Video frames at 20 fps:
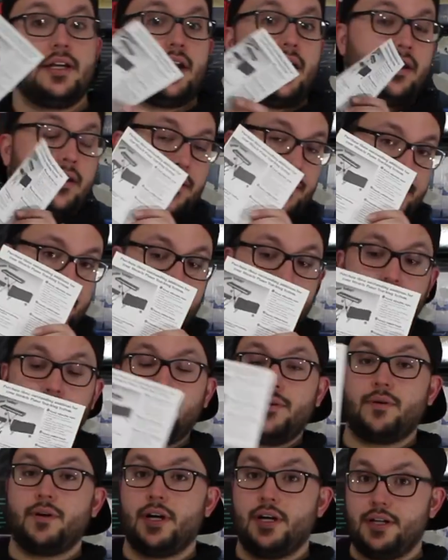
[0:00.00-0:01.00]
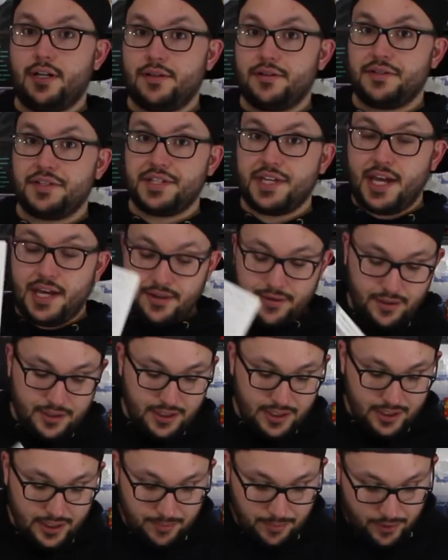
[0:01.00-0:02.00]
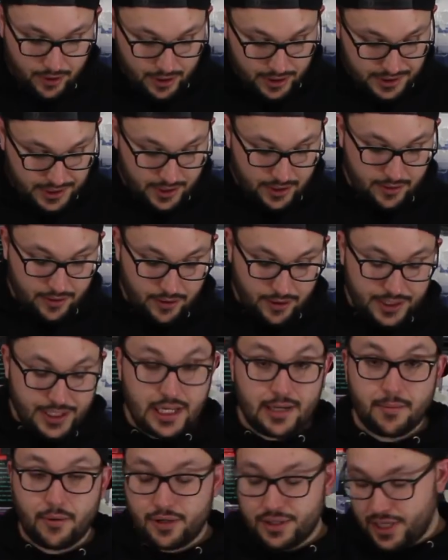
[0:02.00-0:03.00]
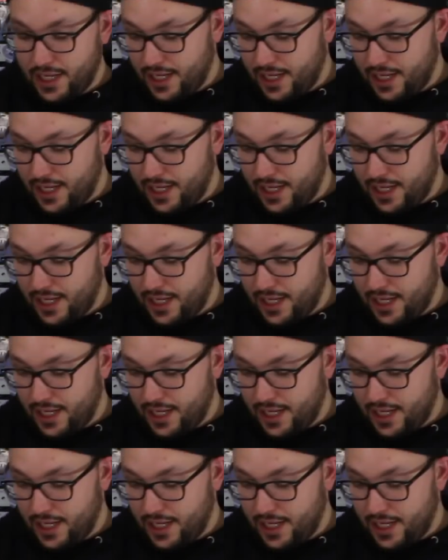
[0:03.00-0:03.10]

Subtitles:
another thing for another stand or a keyboard